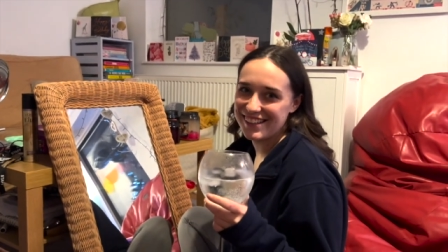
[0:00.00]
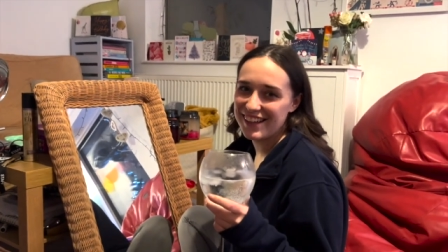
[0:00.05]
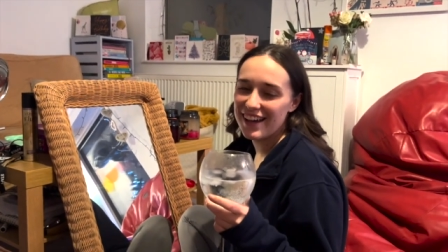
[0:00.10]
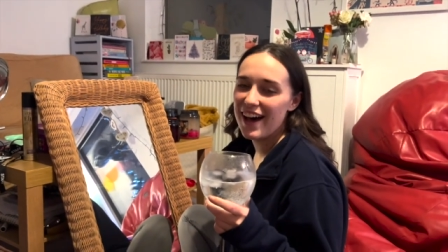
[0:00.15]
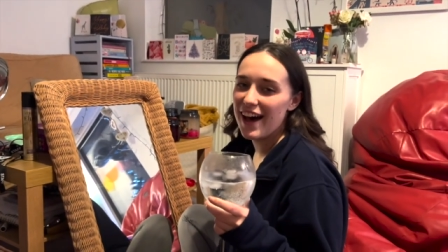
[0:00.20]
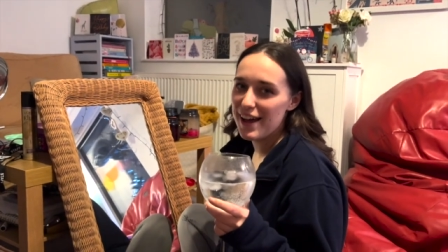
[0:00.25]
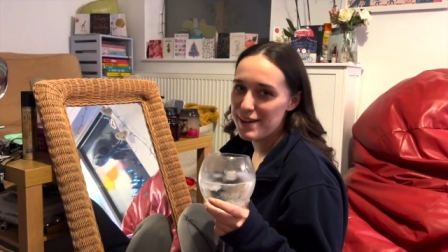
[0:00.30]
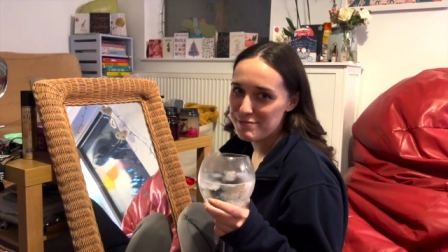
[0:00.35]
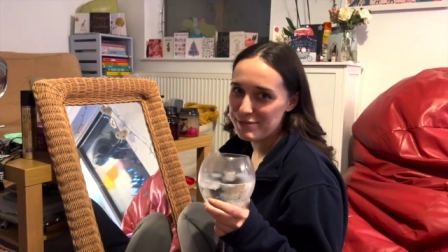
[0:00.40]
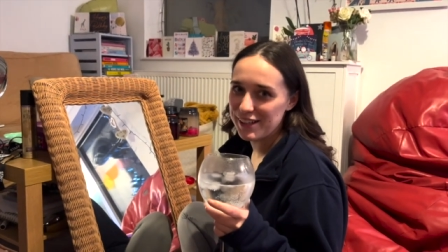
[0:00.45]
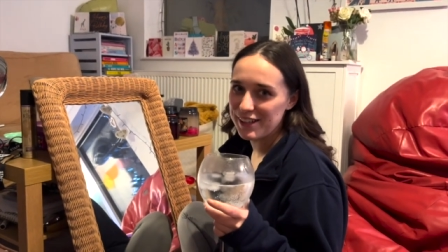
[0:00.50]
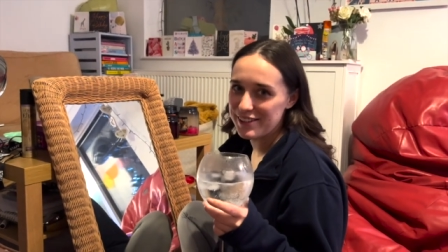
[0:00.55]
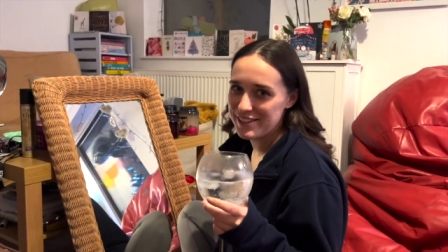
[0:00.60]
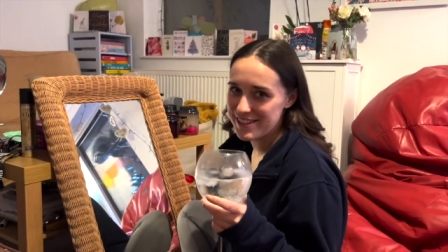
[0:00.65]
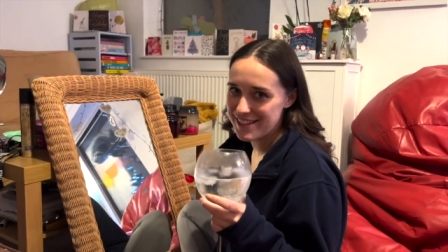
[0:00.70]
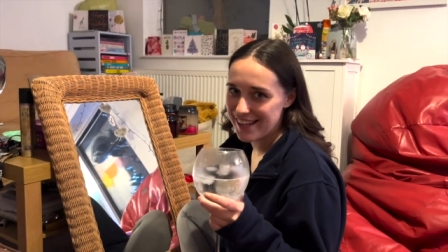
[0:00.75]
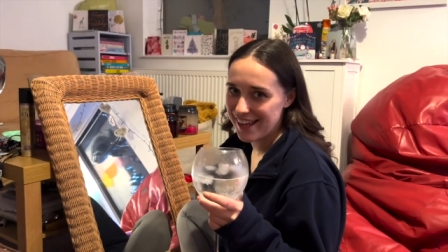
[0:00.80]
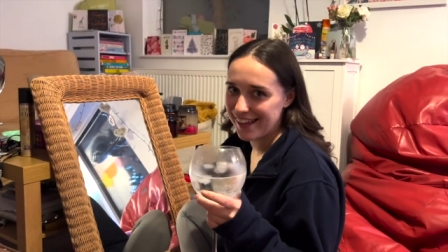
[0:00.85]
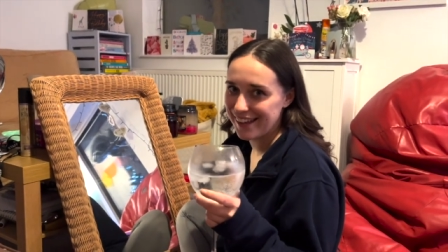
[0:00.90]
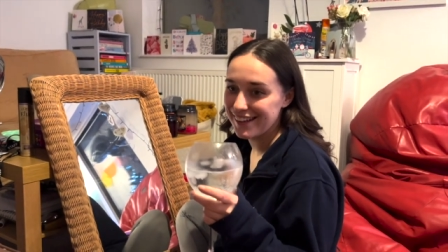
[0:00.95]
I'm
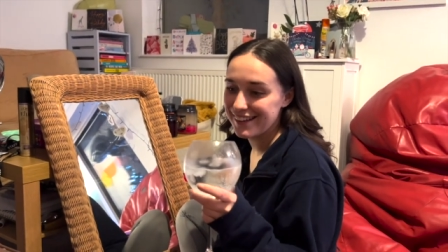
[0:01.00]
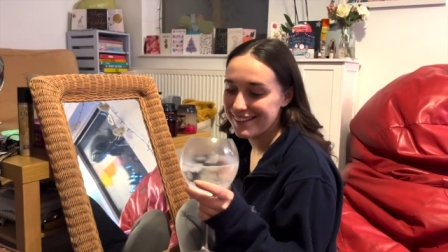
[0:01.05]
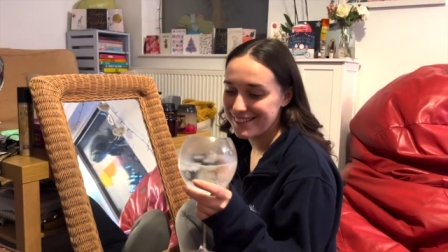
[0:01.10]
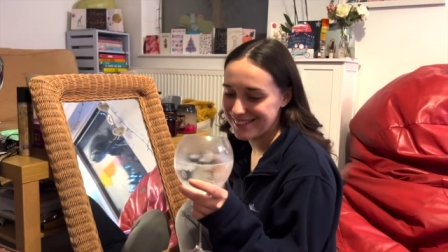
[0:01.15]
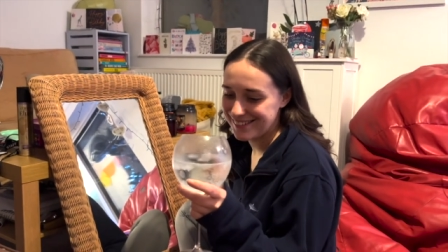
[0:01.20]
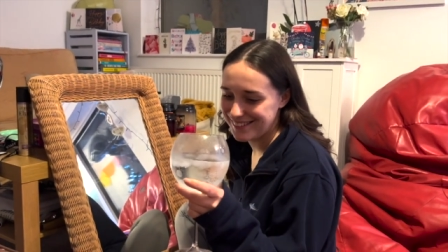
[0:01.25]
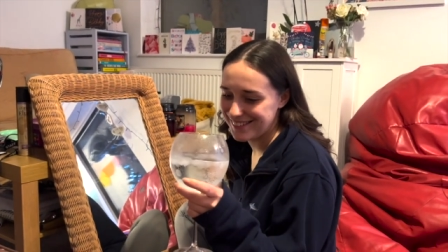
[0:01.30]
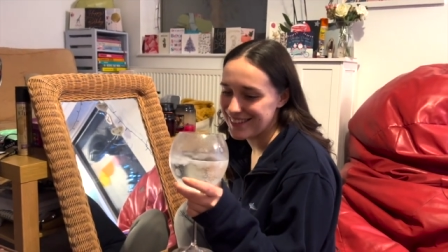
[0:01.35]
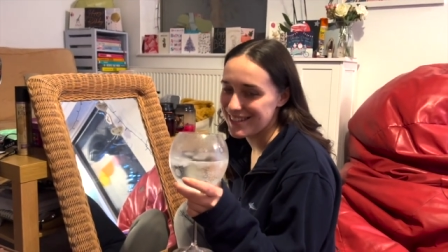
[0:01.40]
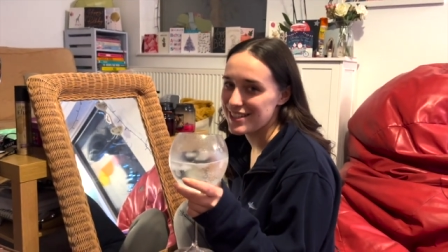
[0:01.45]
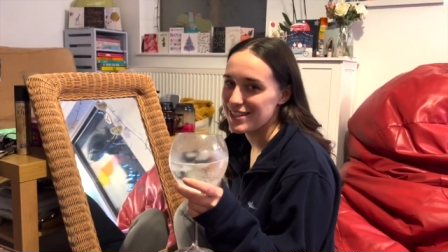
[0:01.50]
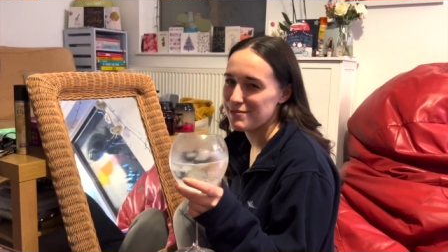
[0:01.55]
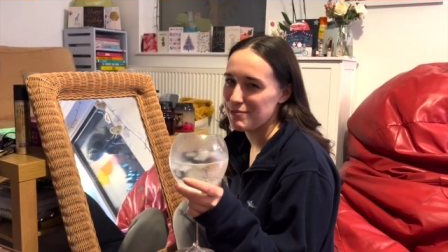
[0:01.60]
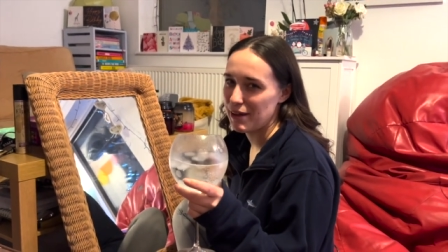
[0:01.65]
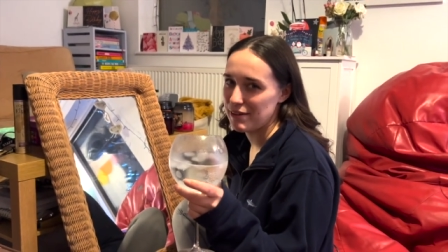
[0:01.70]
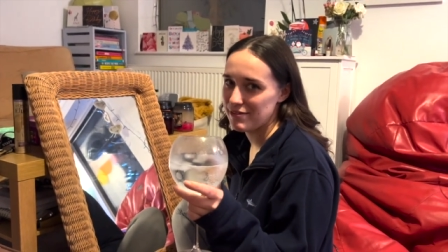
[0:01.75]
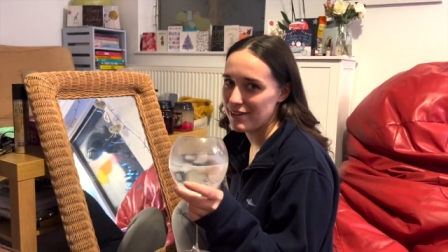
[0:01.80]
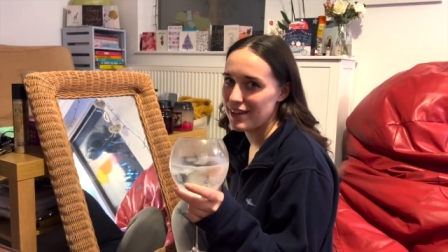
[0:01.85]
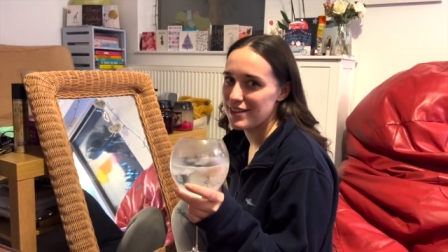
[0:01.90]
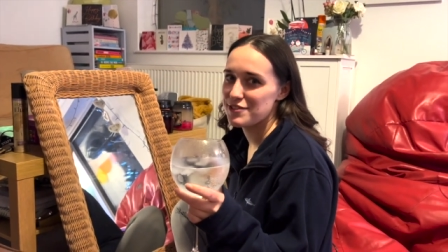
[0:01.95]
Lucy. This is my
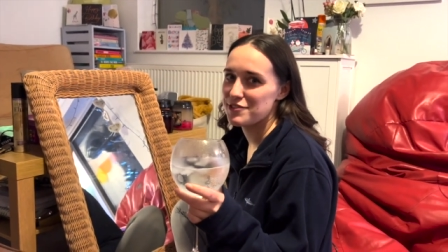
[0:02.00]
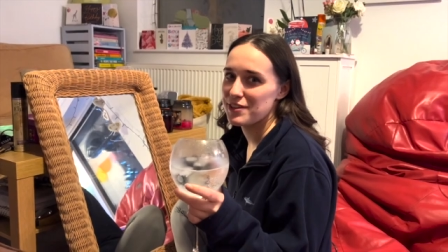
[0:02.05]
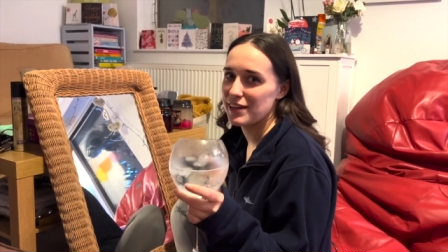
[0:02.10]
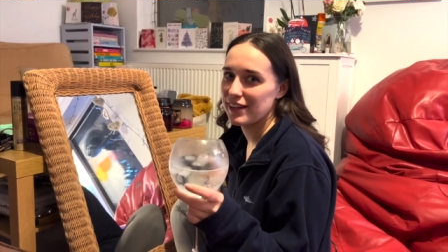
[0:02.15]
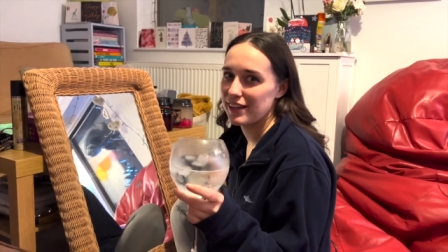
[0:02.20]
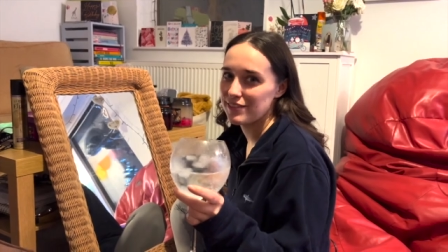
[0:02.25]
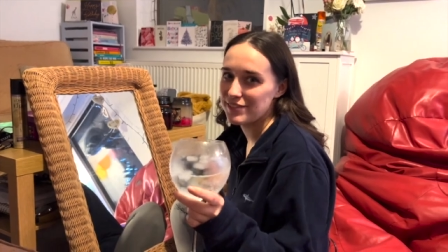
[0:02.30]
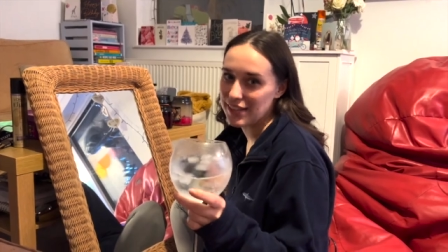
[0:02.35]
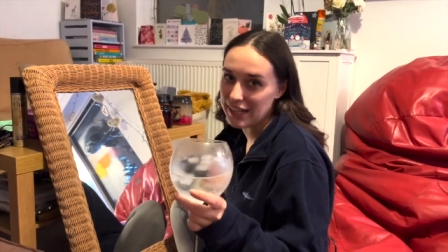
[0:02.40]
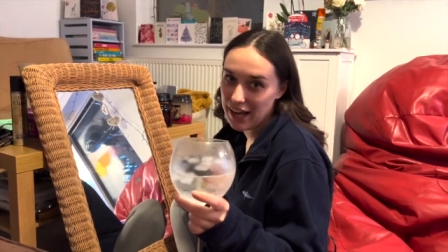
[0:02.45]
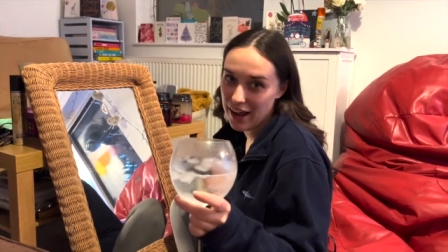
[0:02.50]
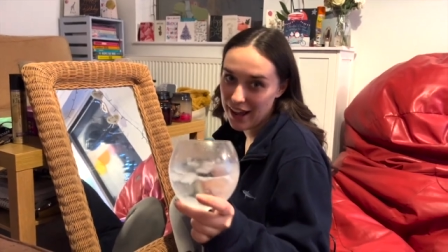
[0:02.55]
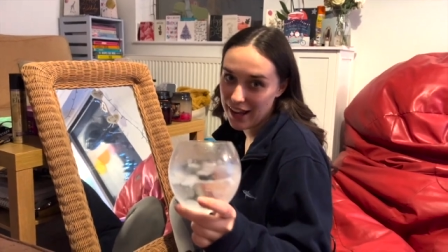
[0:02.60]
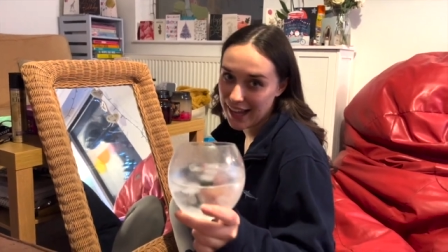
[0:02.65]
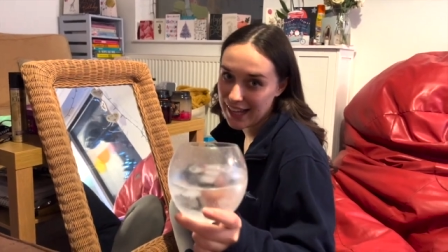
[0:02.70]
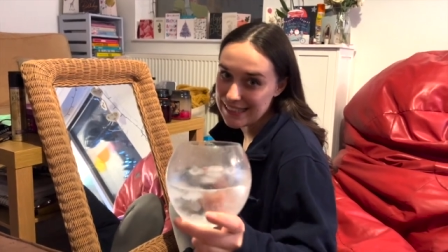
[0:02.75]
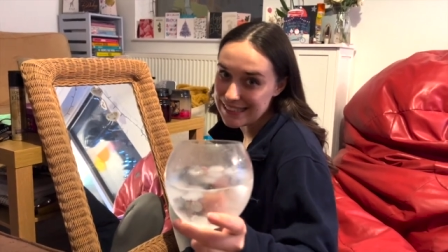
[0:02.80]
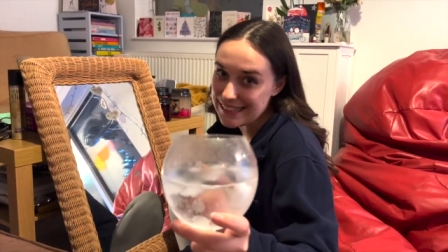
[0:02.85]
first drink of the night.